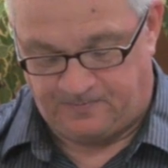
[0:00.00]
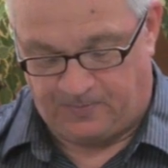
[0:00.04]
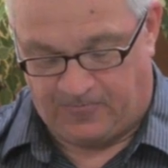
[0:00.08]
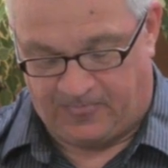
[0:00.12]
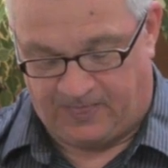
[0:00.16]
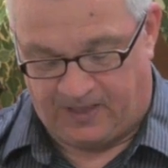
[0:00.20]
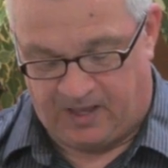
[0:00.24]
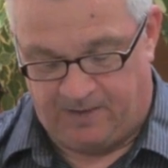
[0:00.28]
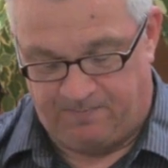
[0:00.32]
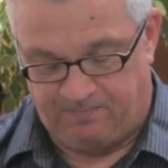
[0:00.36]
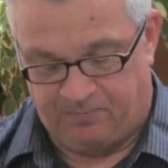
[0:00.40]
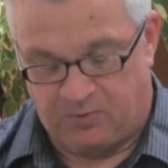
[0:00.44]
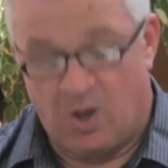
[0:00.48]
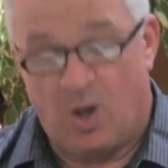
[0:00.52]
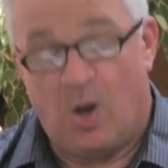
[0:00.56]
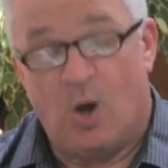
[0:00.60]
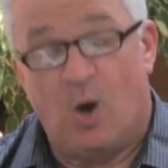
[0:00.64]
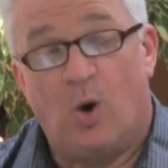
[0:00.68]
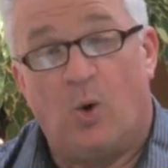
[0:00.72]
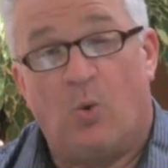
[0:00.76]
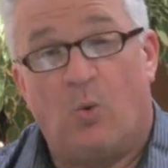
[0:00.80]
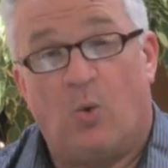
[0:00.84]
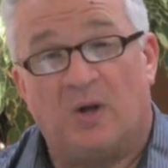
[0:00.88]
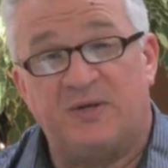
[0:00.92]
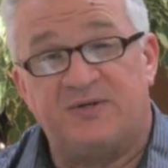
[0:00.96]
Okay.
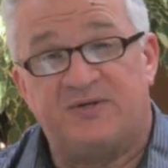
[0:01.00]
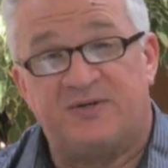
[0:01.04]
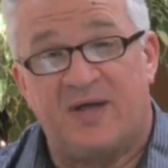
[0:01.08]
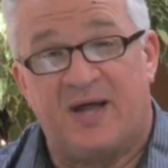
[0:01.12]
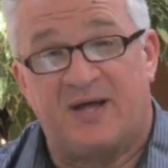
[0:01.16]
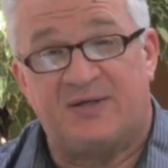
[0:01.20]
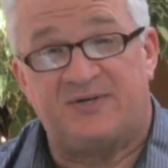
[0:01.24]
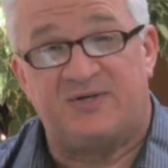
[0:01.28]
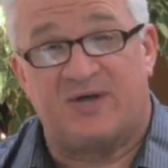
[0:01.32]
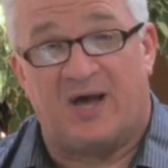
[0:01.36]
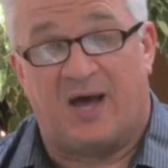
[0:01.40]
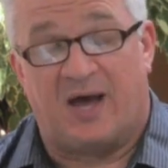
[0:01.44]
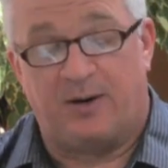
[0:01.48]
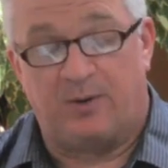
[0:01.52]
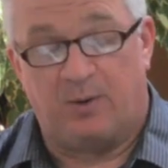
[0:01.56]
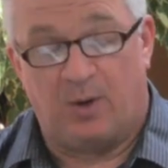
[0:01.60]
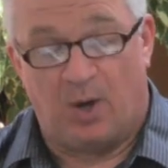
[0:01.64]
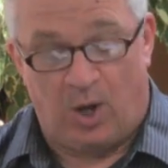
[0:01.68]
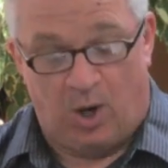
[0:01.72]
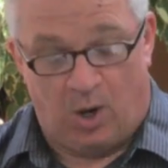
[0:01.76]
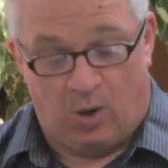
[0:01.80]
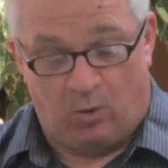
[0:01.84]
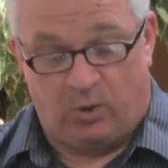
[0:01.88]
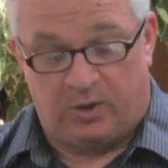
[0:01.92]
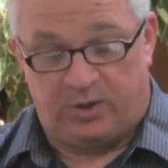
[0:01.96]
Once that's on,
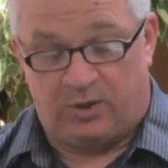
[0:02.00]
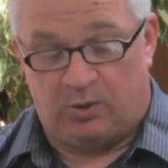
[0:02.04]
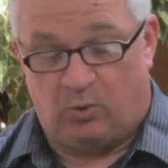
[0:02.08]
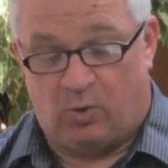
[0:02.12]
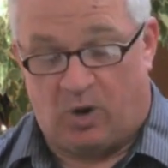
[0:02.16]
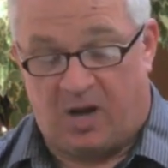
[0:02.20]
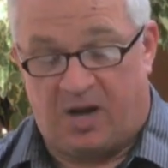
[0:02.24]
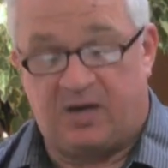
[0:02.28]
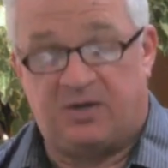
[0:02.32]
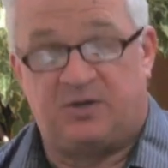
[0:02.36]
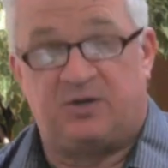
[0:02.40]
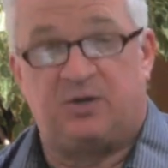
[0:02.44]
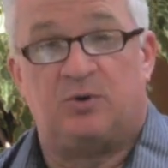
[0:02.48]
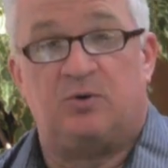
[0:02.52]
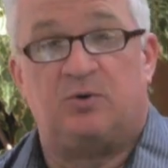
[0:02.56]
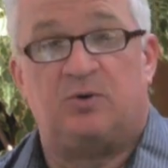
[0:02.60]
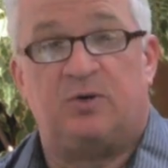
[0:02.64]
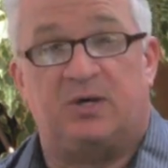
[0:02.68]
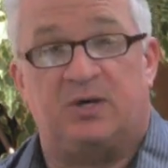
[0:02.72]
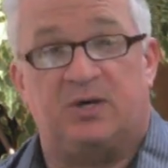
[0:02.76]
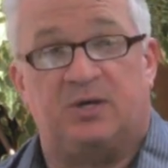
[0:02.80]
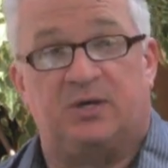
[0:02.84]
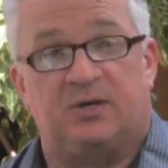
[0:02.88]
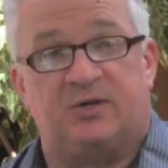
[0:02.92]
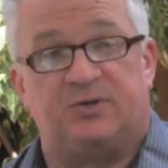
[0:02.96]
what you want to do
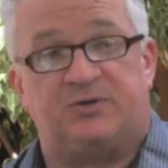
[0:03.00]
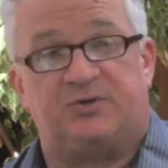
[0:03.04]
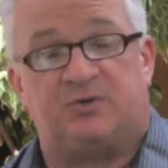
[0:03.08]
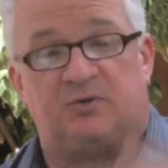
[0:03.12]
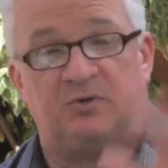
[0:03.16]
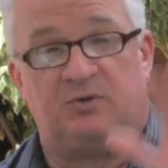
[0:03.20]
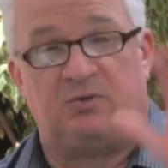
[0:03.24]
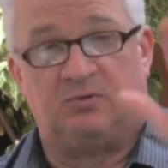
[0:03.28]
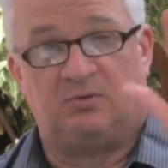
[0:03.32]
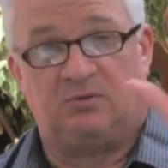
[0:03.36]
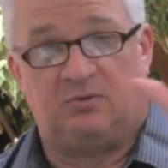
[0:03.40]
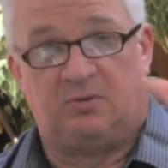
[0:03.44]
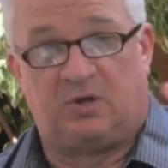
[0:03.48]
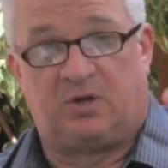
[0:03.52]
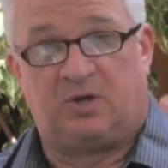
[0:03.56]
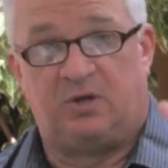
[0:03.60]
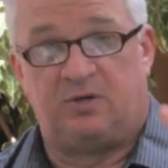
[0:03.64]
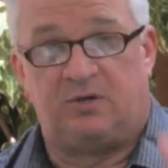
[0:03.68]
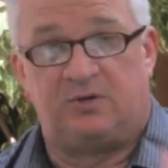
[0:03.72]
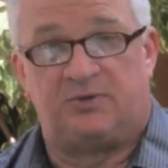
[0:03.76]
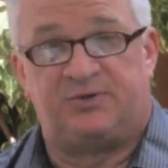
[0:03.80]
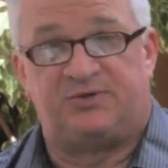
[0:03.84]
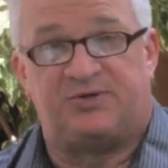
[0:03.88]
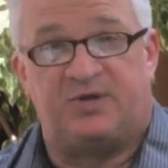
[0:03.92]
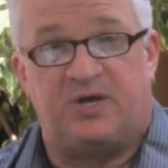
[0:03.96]
is look at
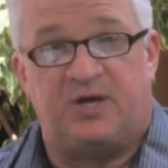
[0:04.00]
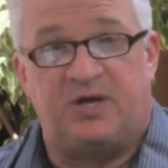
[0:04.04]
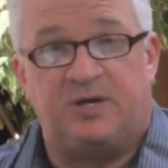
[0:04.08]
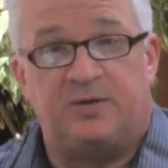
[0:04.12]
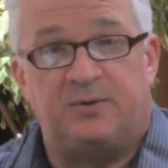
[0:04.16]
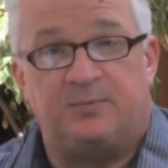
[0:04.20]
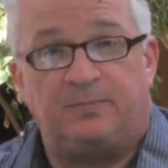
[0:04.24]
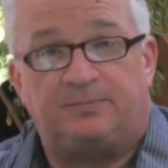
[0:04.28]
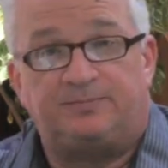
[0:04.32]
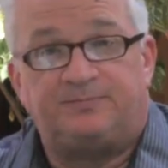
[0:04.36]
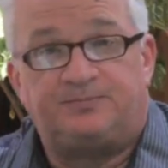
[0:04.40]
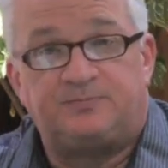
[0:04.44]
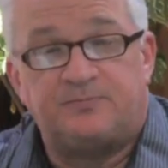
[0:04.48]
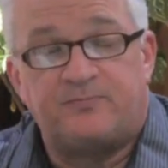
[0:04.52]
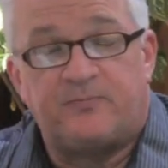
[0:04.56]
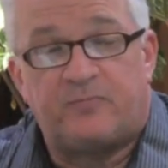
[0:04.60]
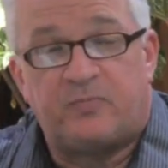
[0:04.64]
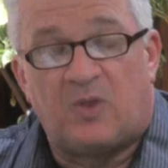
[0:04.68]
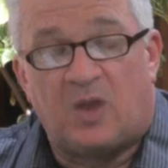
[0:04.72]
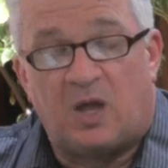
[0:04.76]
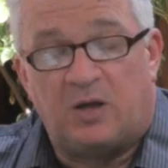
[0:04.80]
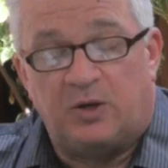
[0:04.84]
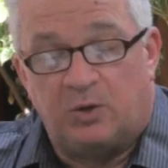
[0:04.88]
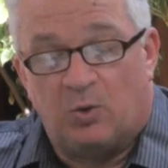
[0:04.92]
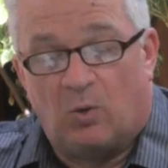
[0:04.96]
your scene.
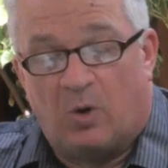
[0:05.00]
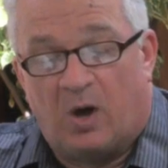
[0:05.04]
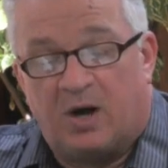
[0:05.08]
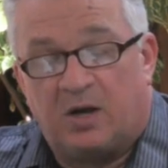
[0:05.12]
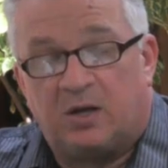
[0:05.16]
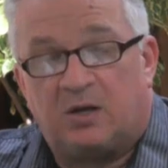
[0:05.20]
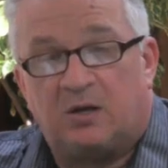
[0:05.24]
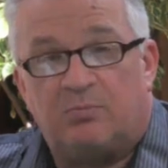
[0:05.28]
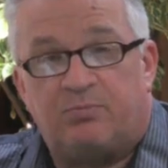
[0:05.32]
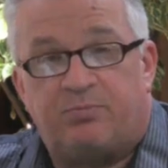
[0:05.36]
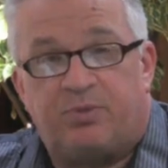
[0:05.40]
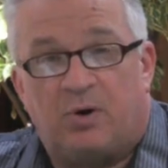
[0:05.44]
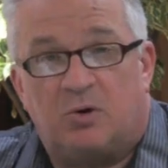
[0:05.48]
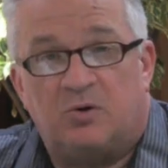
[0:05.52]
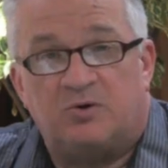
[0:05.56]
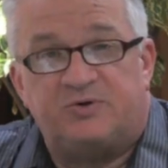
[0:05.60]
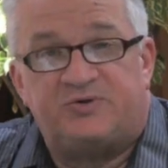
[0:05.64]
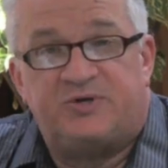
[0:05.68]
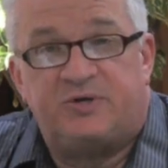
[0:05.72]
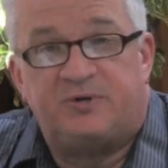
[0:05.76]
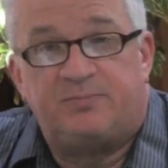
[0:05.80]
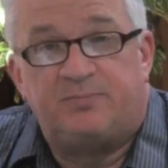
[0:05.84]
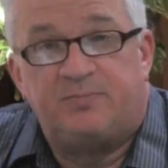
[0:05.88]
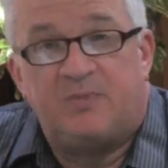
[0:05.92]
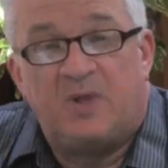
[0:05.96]
You want to compose
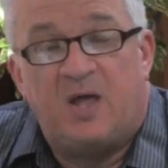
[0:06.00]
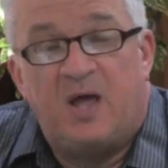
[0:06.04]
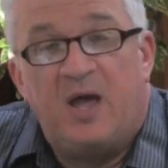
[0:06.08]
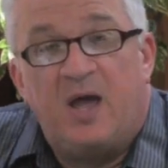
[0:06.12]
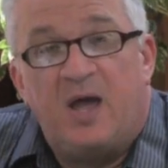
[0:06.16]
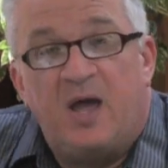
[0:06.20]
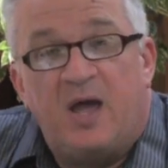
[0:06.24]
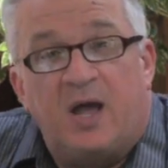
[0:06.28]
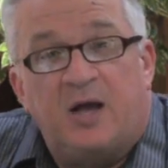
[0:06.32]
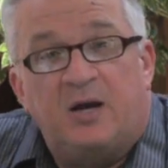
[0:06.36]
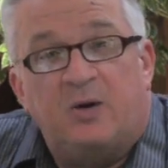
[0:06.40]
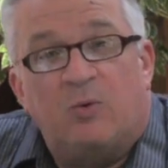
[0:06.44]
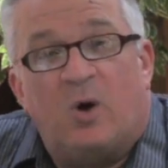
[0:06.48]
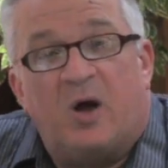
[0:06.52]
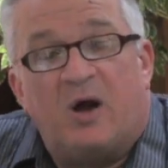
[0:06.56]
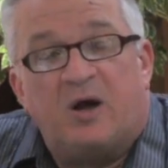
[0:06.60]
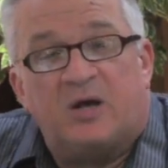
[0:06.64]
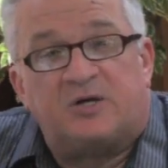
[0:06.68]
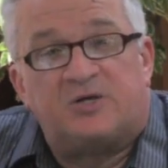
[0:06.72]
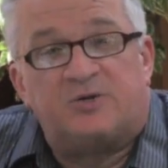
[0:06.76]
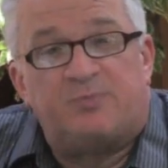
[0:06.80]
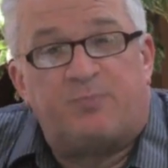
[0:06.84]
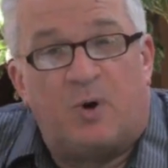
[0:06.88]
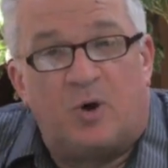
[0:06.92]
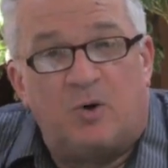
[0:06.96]
it, and you want to
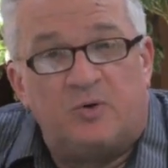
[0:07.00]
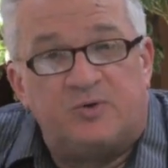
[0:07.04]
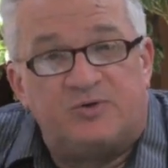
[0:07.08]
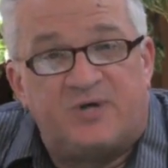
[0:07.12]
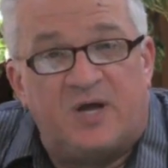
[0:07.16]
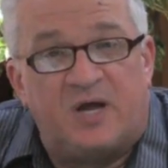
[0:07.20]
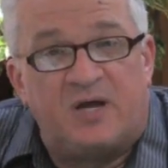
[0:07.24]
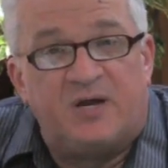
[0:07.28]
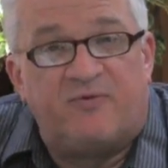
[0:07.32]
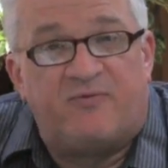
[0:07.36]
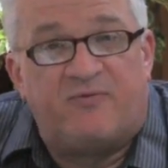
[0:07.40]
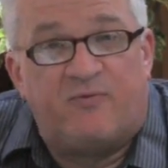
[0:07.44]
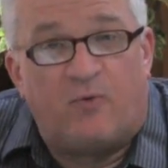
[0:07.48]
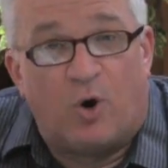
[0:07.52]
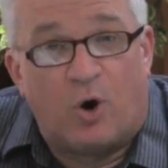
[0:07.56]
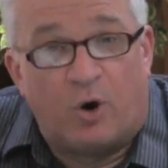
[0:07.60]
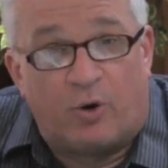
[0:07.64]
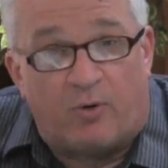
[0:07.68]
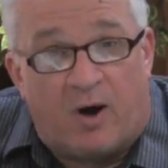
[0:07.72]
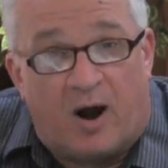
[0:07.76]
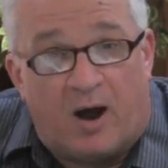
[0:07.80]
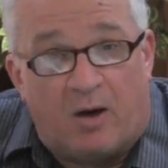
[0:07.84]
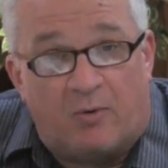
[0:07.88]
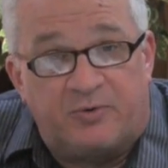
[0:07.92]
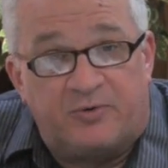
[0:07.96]
expose on the
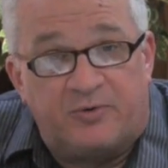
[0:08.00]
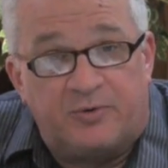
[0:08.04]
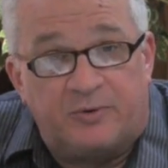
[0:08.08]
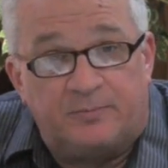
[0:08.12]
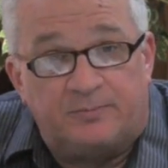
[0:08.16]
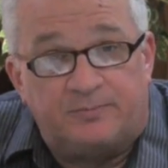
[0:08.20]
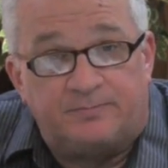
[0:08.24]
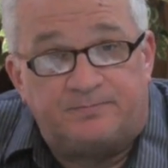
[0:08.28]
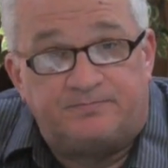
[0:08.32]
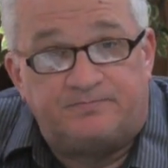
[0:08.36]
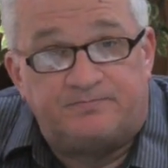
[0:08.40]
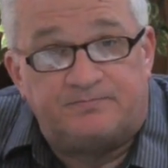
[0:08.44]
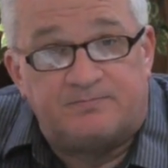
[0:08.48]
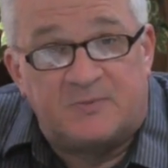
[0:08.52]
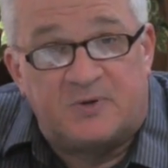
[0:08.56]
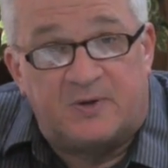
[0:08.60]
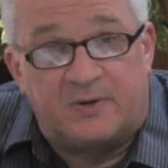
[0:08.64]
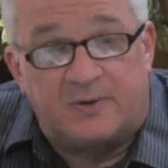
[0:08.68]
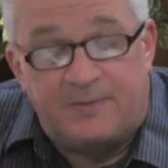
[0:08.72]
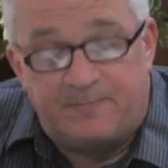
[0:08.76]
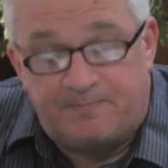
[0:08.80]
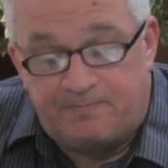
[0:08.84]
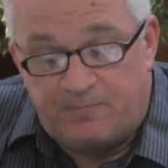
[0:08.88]
foreground. Okay.